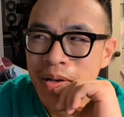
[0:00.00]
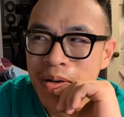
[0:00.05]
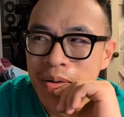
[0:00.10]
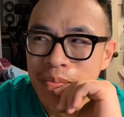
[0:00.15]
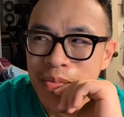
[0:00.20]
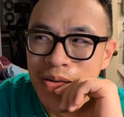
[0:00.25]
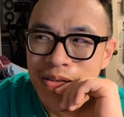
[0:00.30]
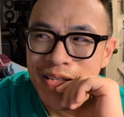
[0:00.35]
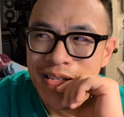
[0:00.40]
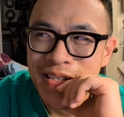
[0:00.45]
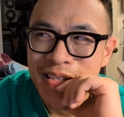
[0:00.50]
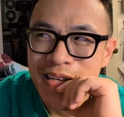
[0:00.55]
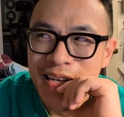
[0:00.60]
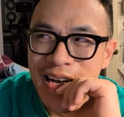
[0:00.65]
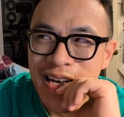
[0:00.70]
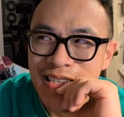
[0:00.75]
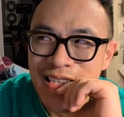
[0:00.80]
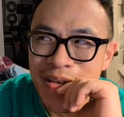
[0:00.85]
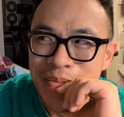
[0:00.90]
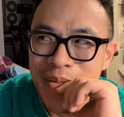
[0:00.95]
Most of the
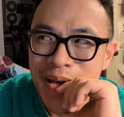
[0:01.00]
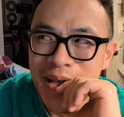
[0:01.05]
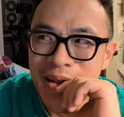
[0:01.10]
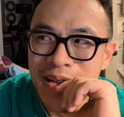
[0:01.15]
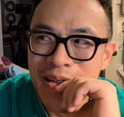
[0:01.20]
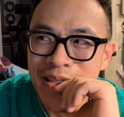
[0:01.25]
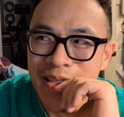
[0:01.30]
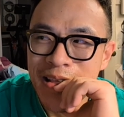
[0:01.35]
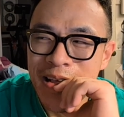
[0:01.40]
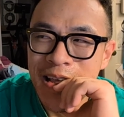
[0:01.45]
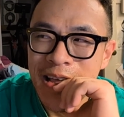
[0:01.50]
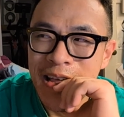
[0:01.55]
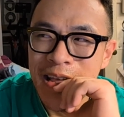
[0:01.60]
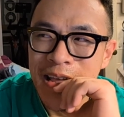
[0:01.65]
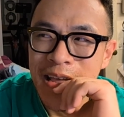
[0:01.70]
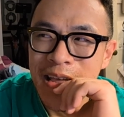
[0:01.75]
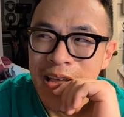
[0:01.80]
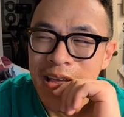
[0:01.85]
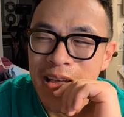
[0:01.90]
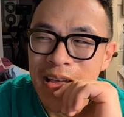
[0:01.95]
guys I met,
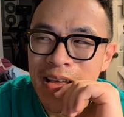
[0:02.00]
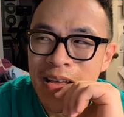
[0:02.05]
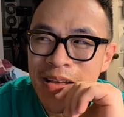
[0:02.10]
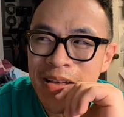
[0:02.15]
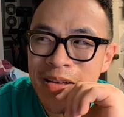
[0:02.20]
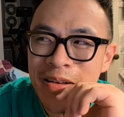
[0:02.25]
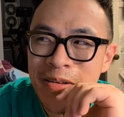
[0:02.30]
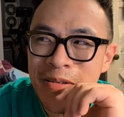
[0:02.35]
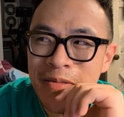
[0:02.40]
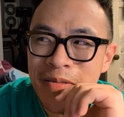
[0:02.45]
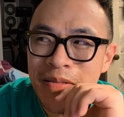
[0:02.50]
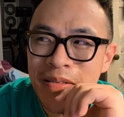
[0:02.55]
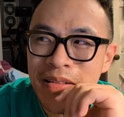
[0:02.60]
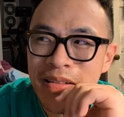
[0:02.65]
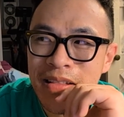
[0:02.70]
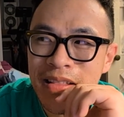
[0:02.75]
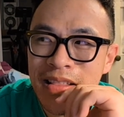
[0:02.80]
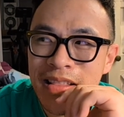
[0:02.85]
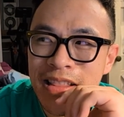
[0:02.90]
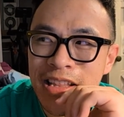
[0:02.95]
they
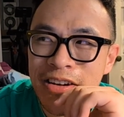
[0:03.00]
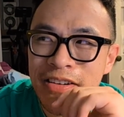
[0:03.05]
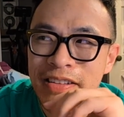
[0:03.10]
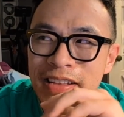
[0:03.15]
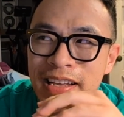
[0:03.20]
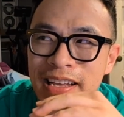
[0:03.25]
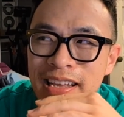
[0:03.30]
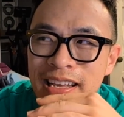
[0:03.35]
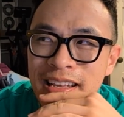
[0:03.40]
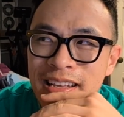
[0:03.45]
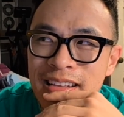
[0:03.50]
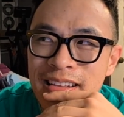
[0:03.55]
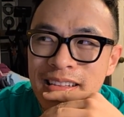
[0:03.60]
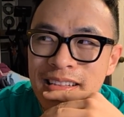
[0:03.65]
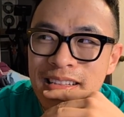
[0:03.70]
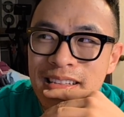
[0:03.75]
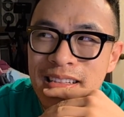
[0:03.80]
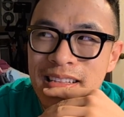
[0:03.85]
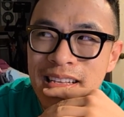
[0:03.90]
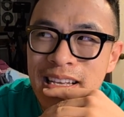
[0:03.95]
literally
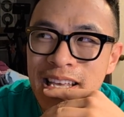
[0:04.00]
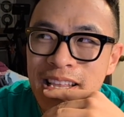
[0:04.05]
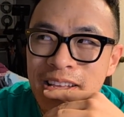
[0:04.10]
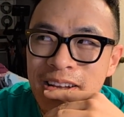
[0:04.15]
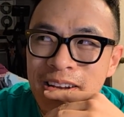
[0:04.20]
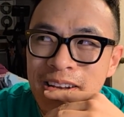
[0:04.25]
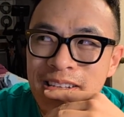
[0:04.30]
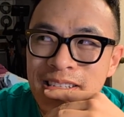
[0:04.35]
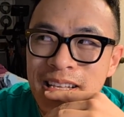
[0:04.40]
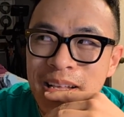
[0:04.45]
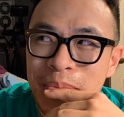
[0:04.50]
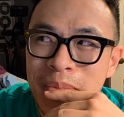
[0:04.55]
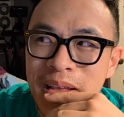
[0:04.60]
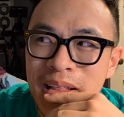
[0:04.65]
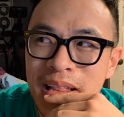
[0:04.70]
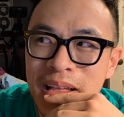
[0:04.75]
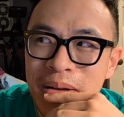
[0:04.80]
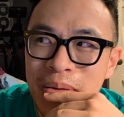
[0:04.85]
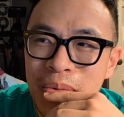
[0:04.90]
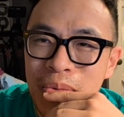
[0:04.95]
either send me
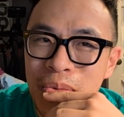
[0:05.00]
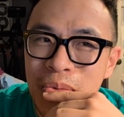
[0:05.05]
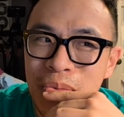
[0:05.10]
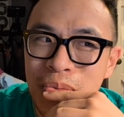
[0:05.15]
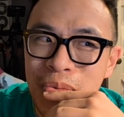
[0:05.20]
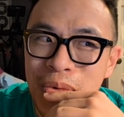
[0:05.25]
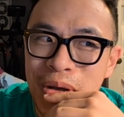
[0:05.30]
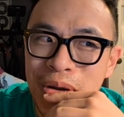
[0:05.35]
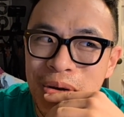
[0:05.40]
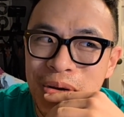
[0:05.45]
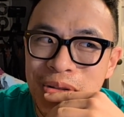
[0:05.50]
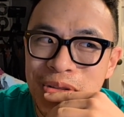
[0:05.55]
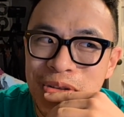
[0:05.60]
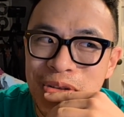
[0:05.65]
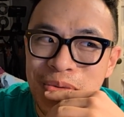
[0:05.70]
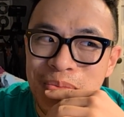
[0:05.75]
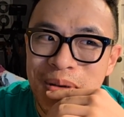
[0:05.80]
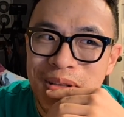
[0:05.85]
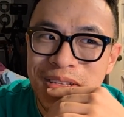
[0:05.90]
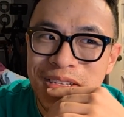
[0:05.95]
like 1 or
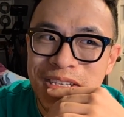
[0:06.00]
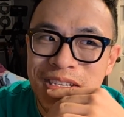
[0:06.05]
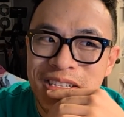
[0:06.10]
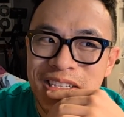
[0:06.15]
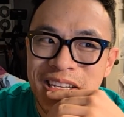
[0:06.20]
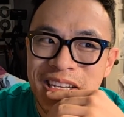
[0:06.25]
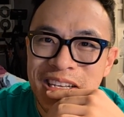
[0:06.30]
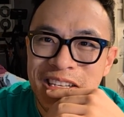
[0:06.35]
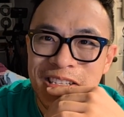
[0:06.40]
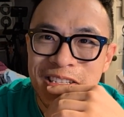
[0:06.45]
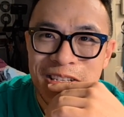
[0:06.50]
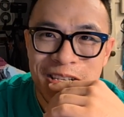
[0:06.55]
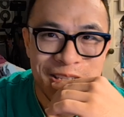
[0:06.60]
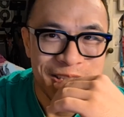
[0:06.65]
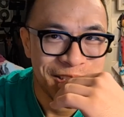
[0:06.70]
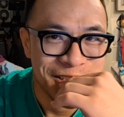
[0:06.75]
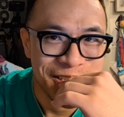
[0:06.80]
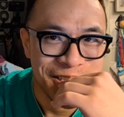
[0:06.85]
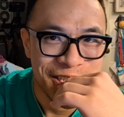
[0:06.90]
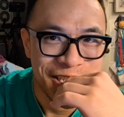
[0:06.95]
2 messages and
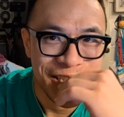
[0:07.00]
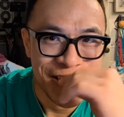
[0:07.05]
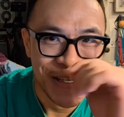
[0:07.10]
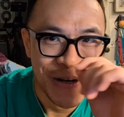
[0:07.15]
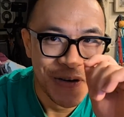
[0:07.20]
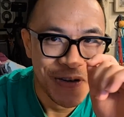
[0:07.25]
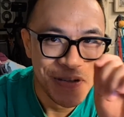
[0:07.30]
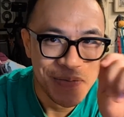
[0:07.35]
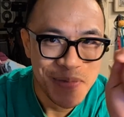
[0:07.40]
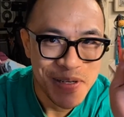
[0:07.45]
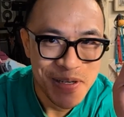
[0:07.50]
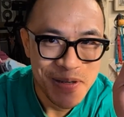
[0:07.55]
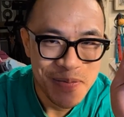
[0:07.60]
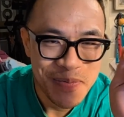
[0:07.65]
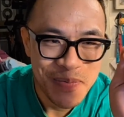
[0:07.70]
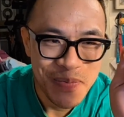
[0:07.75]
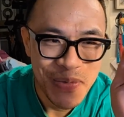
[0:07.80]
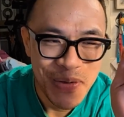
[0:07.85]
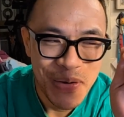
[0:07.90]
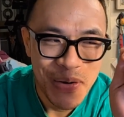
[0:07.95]
just ghost me,
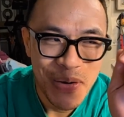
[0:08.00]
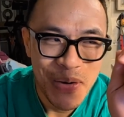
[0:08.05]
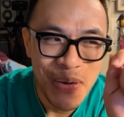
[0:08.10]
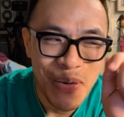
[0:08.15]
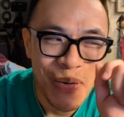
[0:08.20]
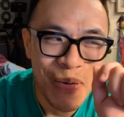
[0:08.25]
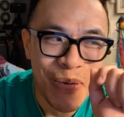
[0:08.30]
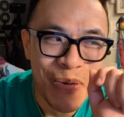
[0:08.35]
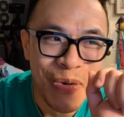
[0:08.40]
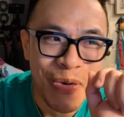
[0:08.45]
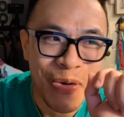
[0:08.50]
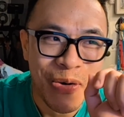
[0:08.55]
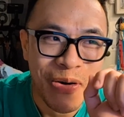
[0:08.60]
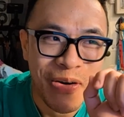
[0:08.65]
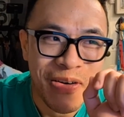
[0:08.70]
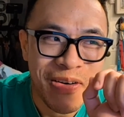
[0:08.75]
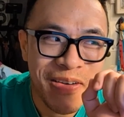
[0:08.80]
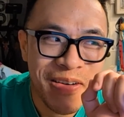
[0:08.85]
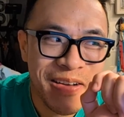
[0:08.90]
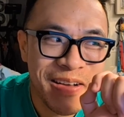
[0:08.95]

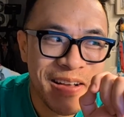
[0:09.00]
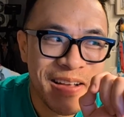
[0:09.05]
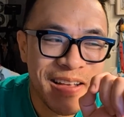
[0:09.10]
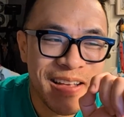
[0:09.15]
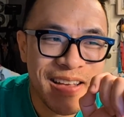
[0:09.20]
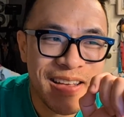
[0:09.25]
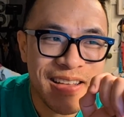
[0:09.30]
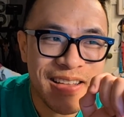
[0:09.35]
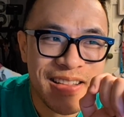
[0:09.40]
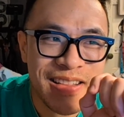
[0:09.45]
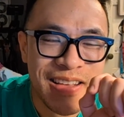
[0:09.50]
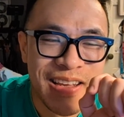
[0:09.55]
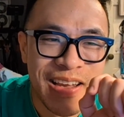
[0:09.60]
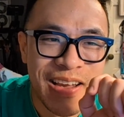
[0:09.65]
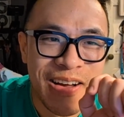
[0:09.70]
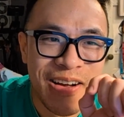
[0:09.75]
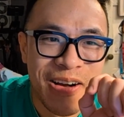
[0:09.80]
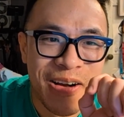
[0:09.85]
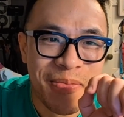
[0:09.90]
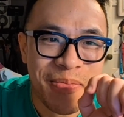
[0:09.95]
or
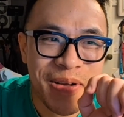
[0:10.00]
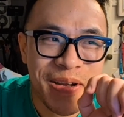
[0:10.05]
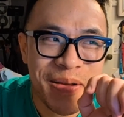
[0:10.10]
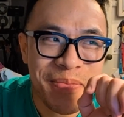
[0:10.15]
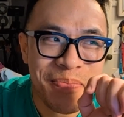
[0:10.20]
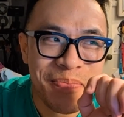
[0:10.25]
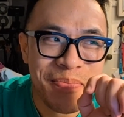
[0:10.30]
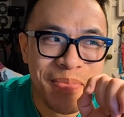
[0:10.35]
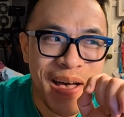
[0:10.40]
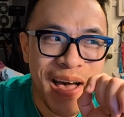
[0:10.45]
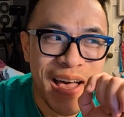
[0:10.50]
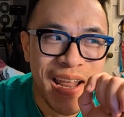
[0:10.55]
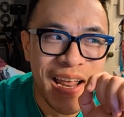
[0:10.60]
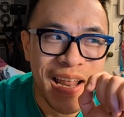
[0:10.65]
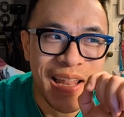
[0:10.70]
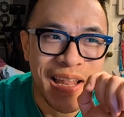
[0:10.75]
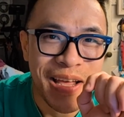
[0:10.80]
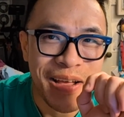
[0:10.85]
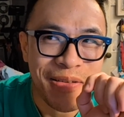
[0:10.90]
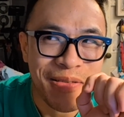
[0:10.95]
they are pretty bad
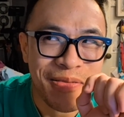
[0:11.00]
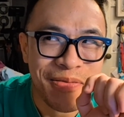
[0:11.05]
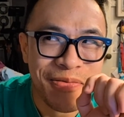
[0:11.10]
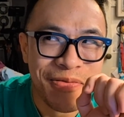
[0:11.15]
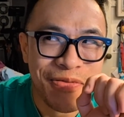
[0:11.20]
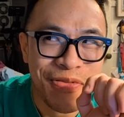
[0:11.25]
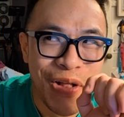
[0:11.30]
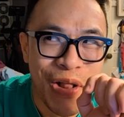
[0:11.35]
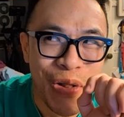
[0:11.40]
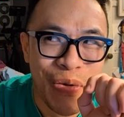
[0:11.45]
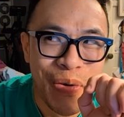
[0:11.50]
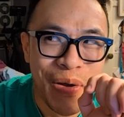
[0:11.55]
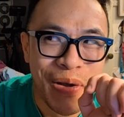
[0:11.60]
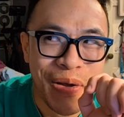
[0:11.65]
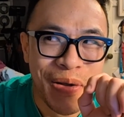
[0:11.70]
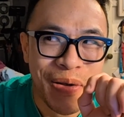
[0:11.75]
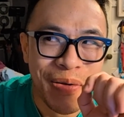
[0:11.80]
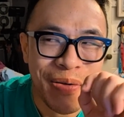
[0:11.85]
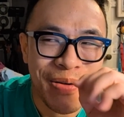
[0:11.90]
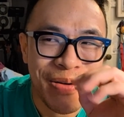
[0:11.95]
at like
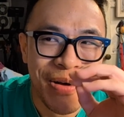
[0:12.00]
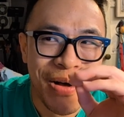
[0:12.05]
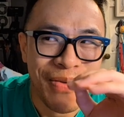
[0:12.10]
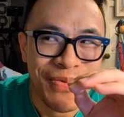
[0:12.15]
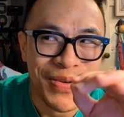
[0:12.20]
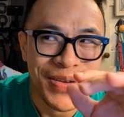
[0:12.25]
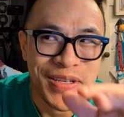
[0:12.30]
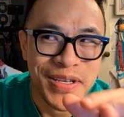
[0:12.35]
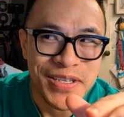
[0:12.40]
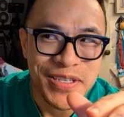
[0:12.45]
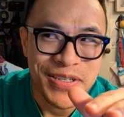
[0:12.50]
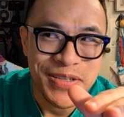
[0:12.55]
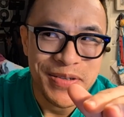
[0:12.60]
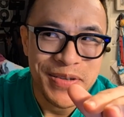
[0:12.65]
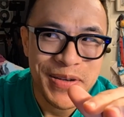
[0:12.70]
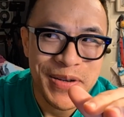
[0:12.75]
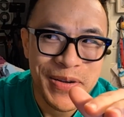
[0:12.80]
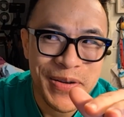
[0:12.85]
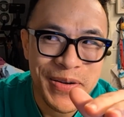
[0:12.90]
following conversation,